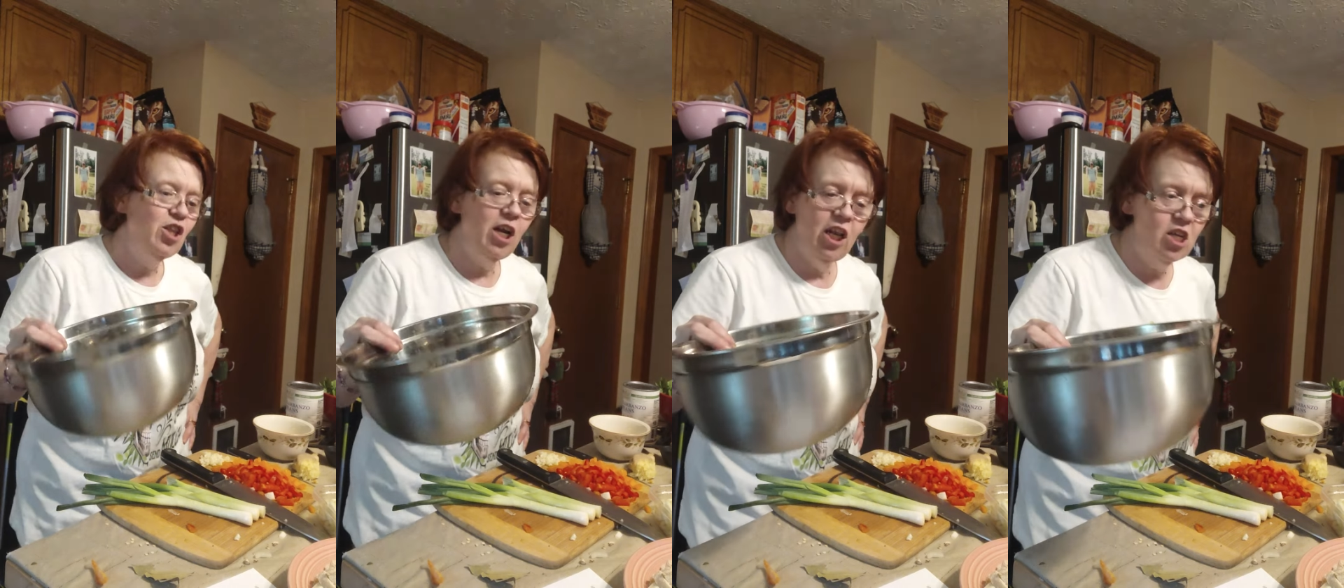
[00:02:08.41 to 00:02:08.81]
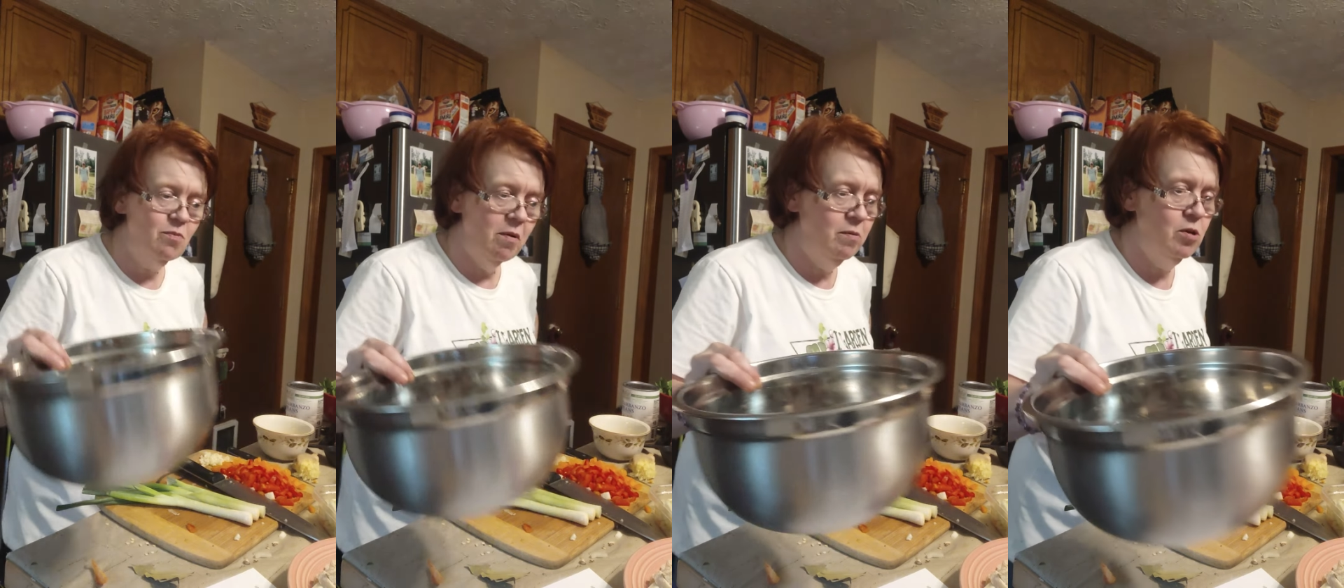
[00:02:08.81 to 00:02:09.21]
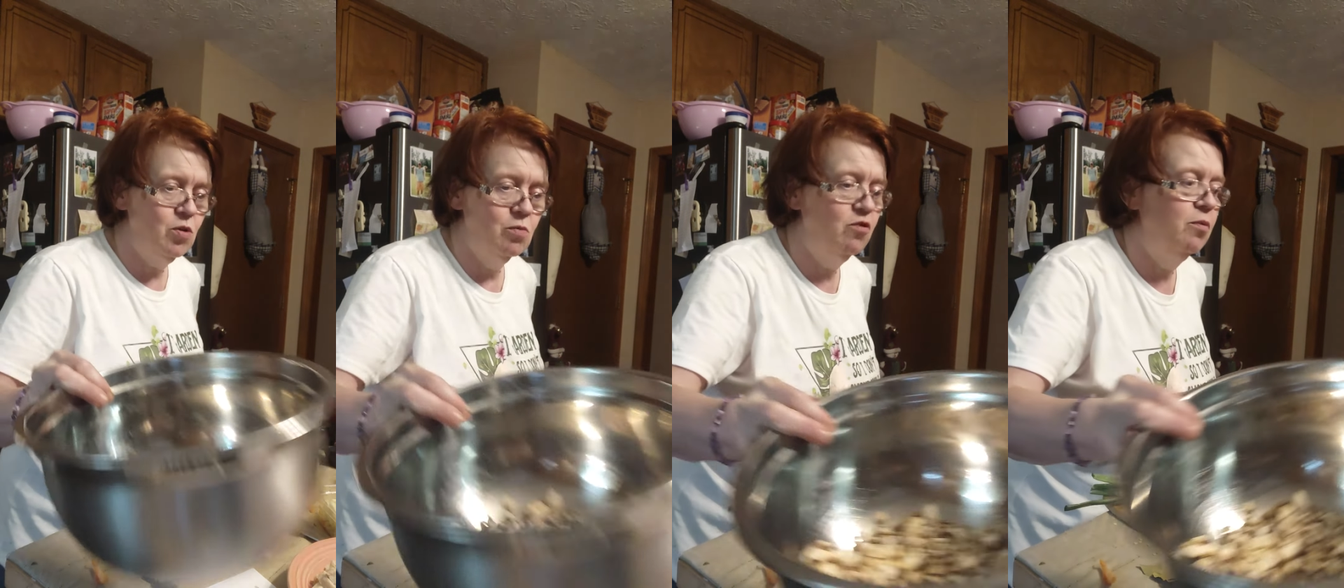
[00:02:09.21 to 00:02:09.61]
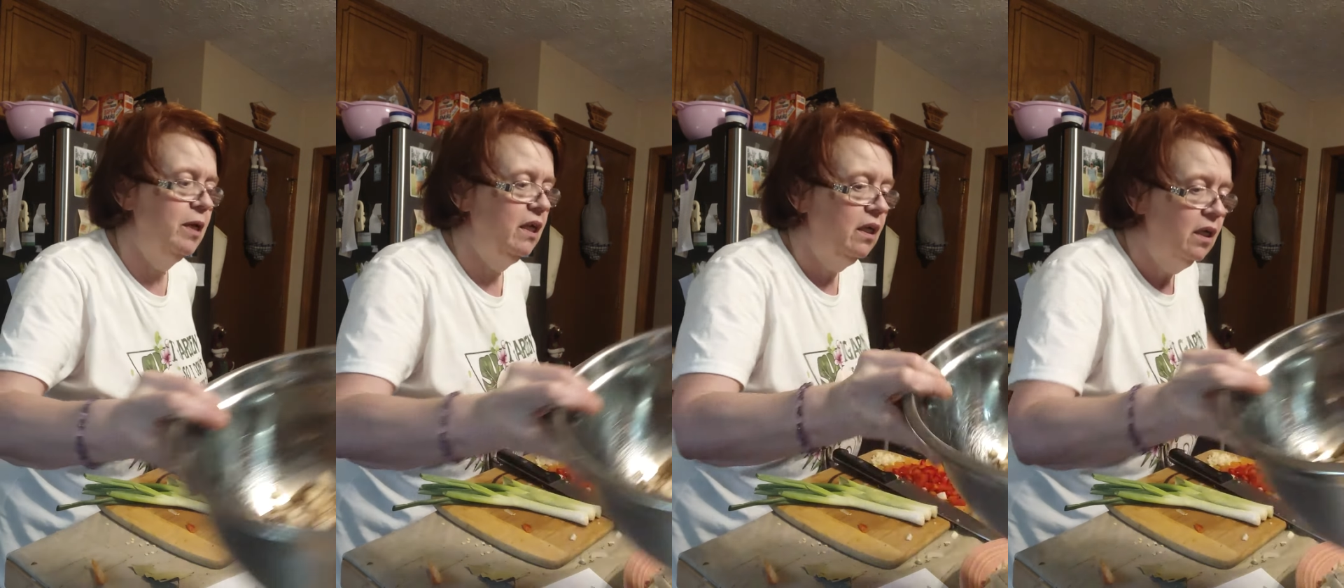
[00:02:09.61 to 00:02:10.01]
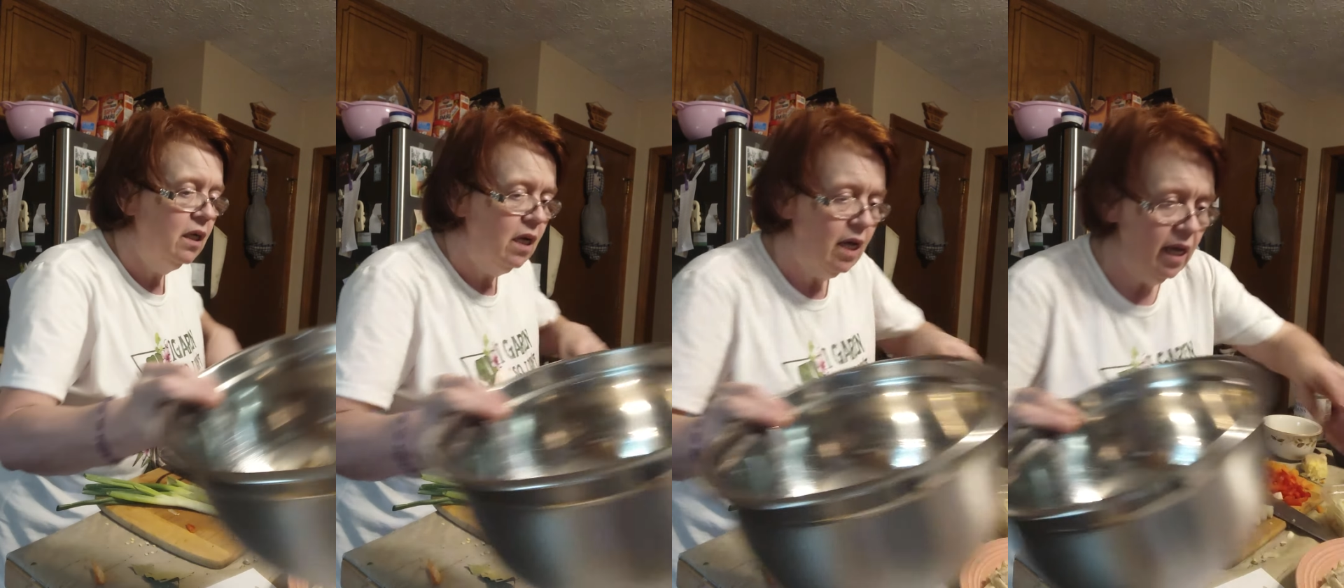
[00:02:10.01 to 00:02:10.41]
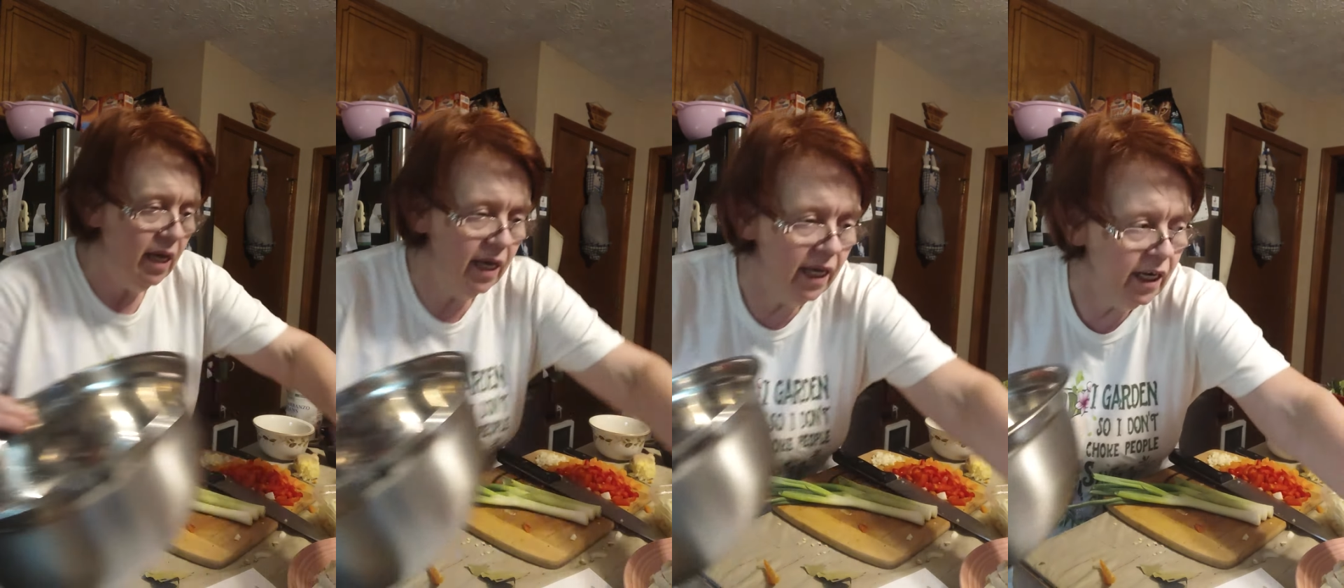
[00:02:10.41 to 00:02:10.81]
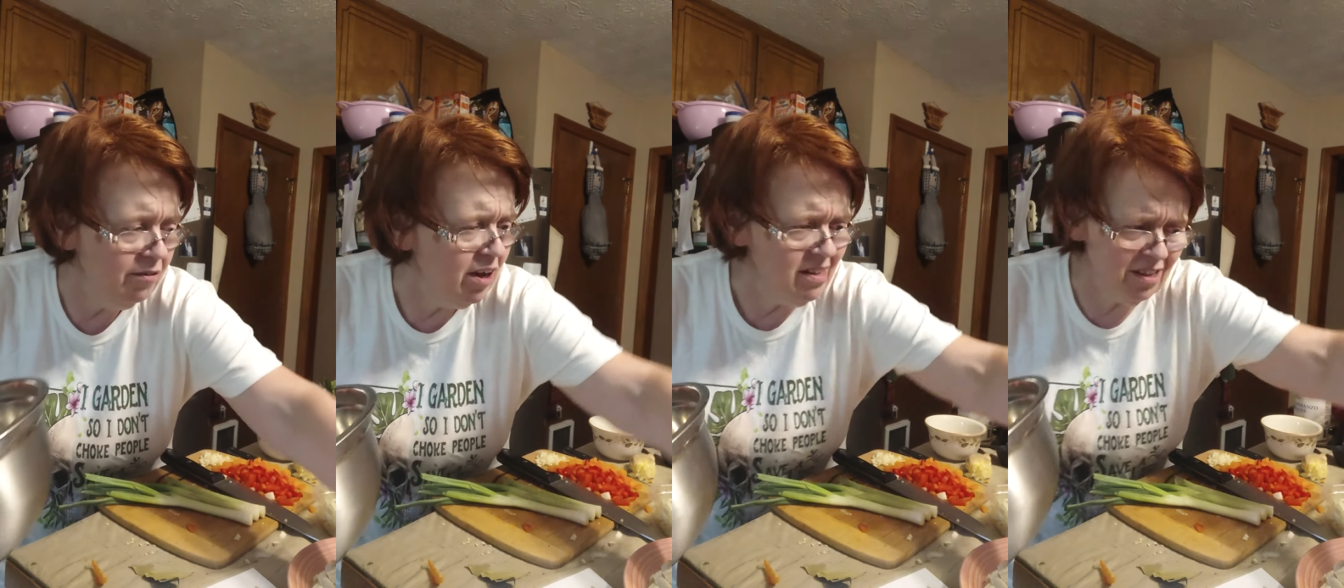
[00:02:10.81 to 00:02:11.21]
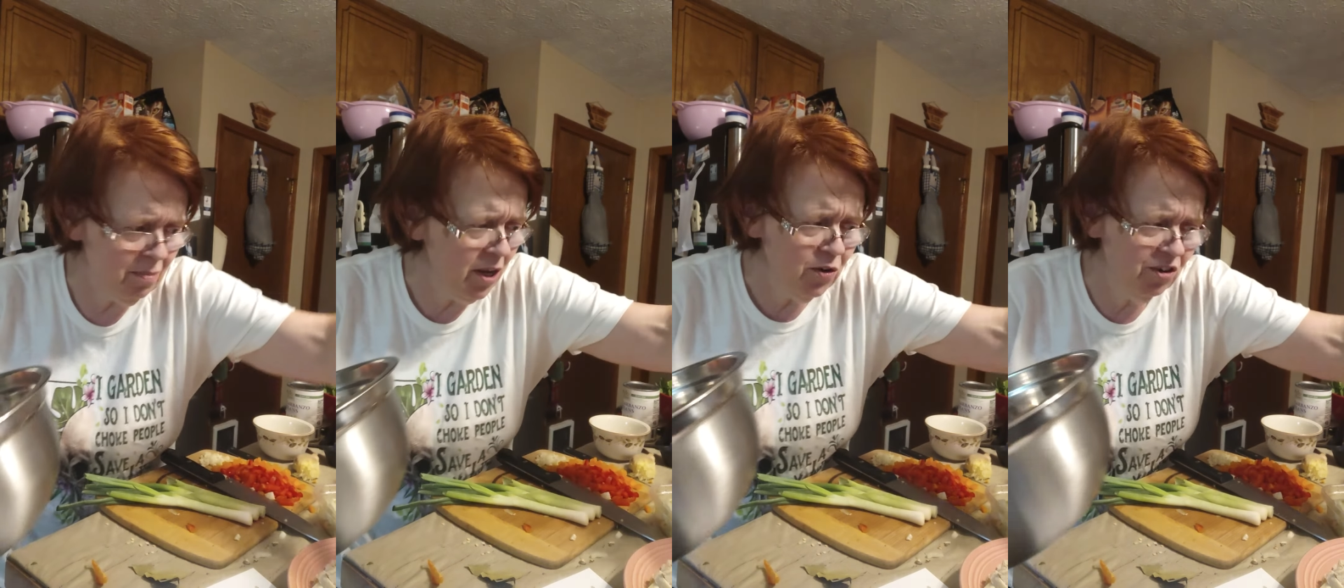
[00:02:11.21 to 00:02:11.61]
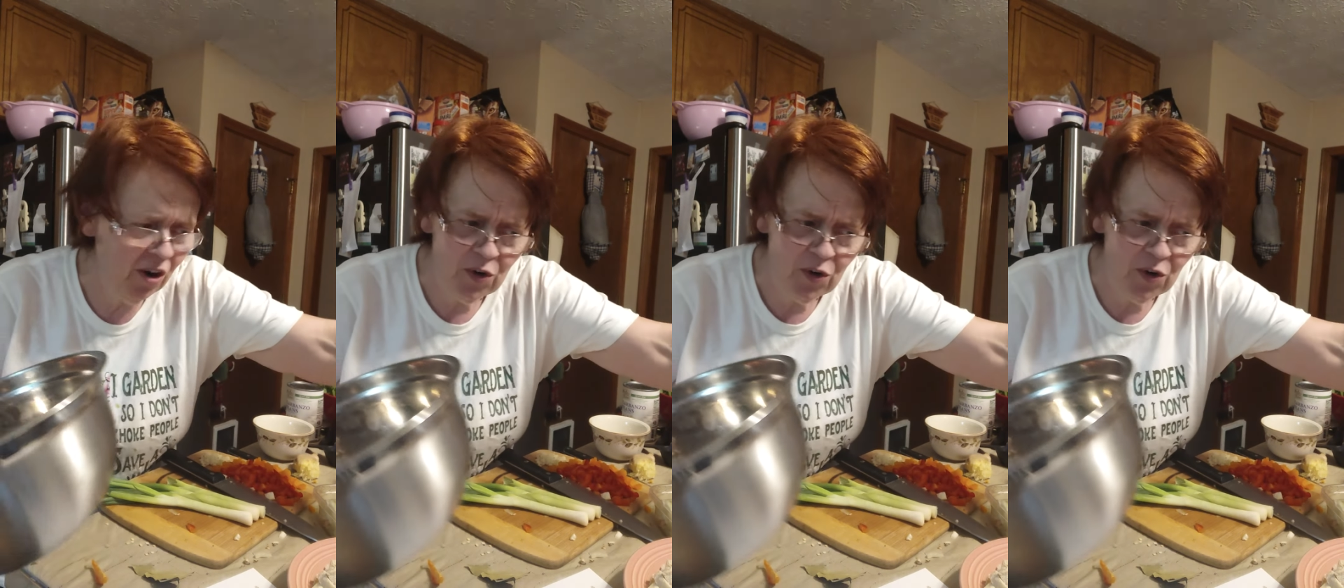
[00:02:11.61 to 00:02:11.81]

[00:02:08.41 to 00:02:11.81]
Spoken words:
I lost my mushrooms for a minute. And I've got tomatoes here.